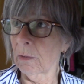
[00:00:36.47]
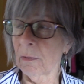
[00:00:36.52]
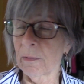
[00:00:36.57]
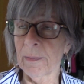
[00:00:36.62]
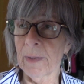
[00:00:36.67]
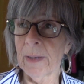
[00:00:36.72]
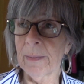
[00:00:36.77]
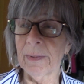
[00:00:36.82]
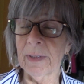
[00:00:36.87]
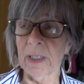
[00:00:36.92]
or
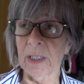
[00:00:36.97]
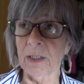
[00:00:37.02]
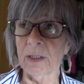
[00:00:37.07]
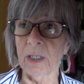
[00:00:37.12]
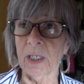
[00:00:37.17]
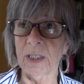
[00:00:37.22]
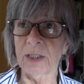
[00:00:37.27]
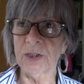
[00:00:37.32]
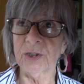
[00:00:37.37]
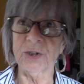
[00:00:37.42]
maybe
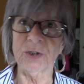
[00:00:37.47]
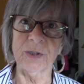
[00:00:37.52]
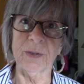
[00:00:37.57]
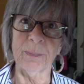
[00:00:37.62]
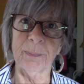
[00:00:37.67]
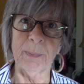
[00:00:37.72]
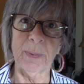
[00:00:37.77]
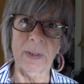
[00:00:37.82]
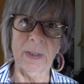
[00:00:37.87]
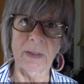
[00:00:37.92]
I
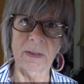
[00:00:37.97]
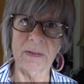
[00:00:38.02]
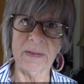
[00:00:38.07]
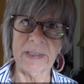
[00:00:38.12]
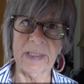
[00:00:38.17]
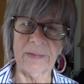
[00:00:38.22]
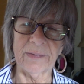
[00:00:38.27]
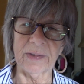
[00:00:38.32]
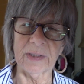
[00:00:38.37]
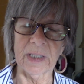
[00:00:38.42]
shouldn't be
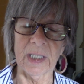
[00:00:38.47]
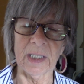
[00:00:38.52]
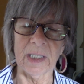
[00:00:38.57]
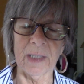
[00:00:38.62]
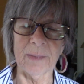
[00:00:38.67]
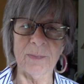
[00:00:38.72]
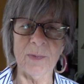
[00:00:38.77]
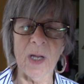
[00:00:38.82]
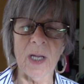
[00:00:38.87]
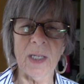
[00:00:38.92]
sounding like
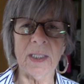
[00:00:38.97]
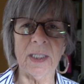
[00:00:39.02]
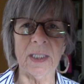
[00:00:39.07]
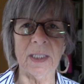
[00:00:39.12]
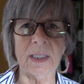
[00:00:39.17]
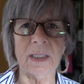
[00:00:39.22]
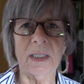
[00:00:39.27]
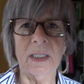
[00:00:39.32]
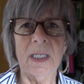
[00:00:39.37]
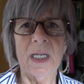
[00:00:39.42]
I'm knocking
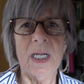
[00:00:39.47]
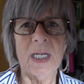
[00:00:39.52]
it.